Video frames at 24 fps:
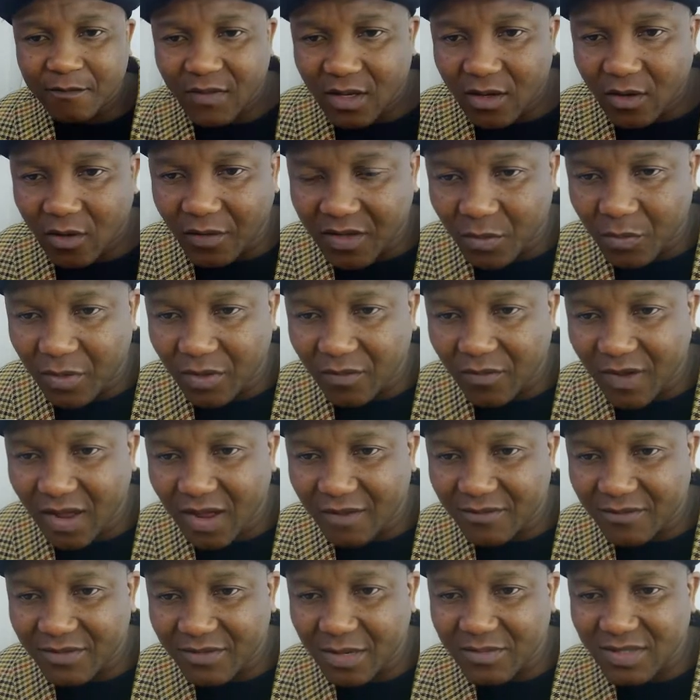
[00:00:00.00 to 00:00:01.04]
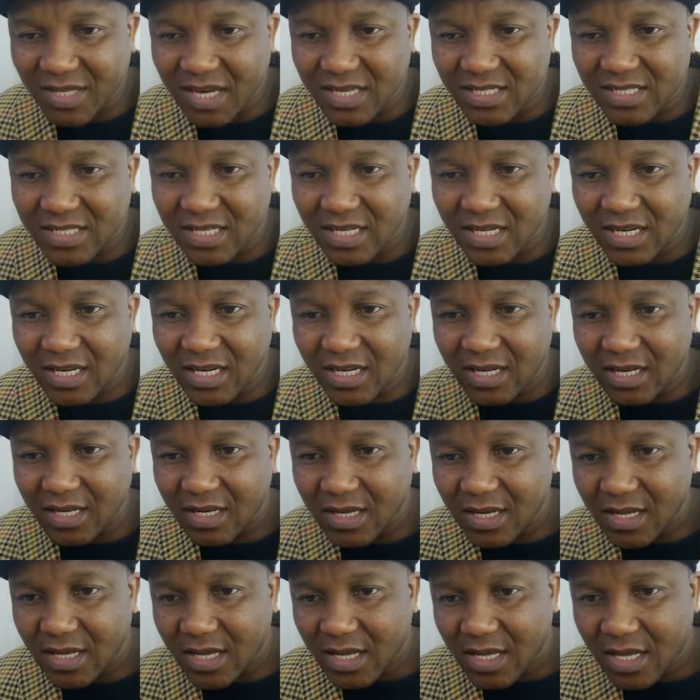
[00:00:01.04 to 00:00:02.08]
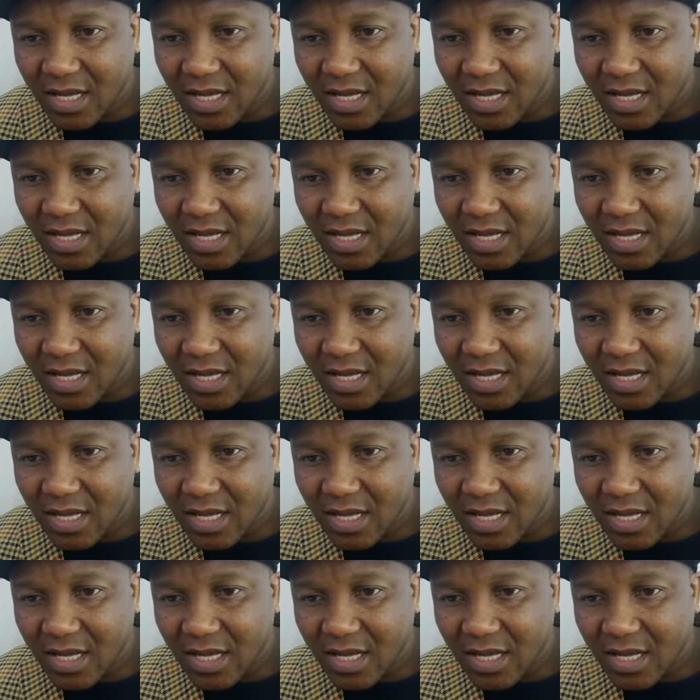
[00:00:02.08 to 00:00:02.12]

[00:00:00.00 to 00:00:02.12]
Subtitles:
Over 3.5 times 18.